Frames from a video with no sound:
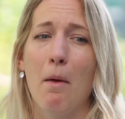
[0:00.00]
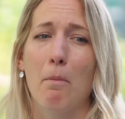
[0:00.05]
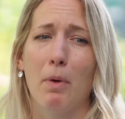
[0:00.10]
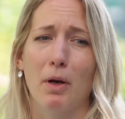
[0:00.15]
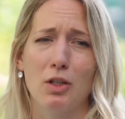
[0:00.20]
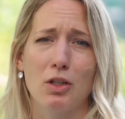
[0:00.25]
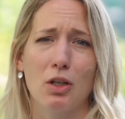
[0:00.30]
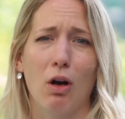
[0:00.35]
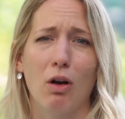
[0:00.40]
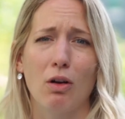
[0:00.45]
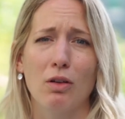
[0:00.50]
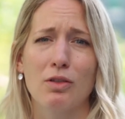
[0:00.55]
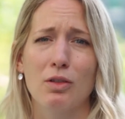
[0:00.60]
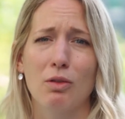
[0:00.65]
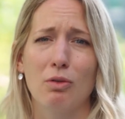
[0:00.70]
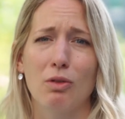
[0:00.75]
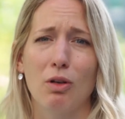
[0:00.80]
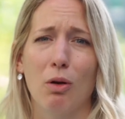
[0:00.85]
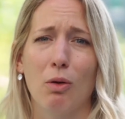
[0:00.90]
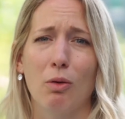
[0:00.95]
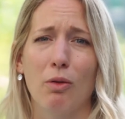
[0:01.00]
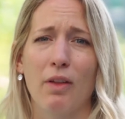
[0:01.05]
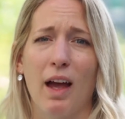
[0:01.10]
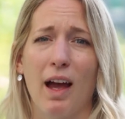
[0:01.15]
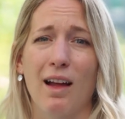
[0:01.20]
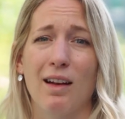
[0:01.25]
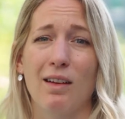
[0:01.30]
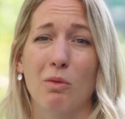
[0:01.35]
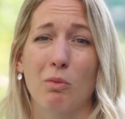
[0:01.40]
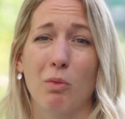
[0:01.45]
but to also know
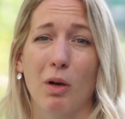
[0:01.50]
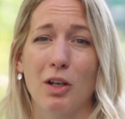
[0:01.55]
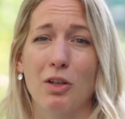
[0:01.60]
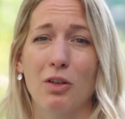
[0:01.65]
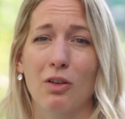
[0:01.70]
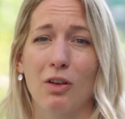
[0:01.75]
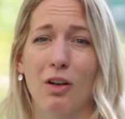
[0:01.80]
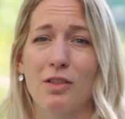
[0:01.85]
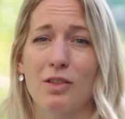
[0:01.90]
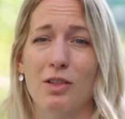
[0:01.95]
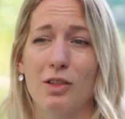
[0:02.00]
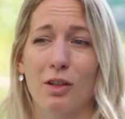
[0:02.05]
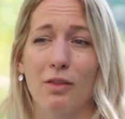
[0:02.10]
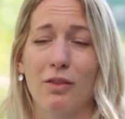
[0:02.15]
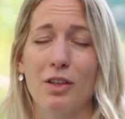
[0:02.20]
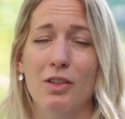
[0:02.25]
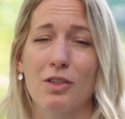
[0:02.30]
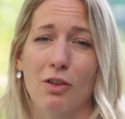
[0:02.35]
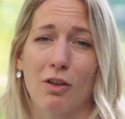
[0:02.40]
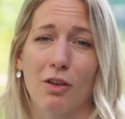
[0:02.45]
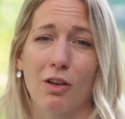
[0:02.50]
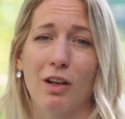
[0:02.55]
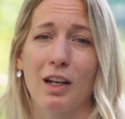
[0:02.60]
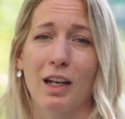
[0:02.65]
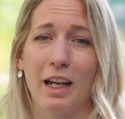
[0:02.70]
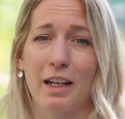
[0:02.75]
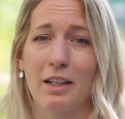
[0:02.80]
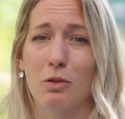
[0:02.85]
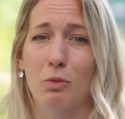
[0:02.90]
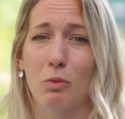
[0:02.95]
that when you're on service, you're going to
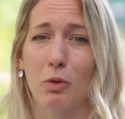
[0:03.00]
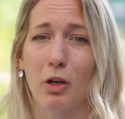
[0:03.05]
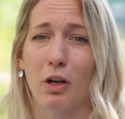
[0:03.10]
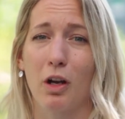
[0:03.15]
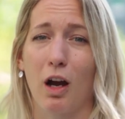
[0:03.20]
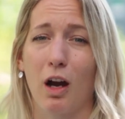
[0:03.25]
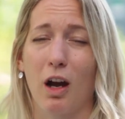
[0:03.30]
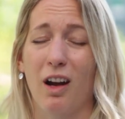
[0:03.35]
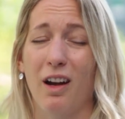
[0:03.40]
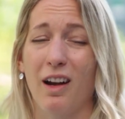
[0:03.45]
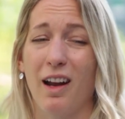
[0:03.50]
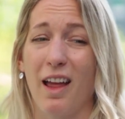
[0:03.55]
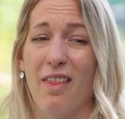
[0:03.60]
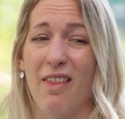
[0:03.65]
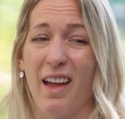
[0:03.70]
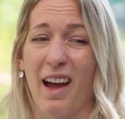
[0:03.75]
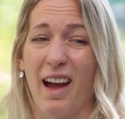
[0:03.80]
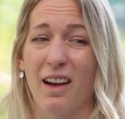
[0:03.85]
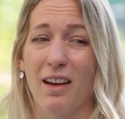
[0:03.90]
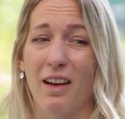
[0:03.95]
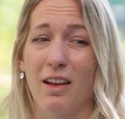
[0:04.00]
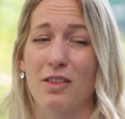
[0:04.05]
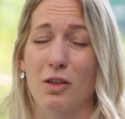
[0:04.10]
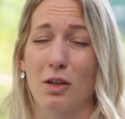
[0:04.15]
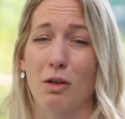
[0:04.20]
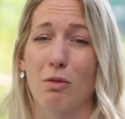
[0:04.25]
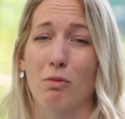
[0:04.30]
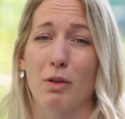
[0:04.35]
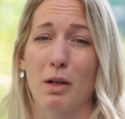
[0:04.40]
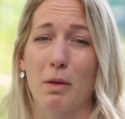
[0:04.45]
get to work hard, and that is
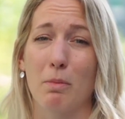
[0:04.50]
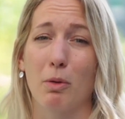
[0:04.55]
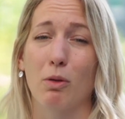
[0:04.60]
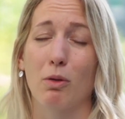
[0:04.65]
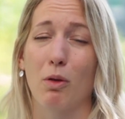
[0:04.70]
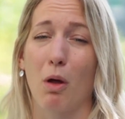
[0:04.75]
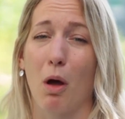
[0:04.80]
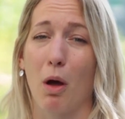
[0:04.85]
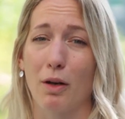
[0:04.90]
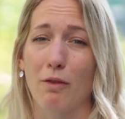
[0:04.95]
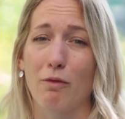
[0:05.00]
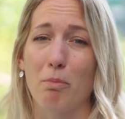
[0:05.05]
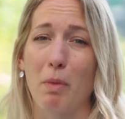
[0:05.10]
going to reap a lot of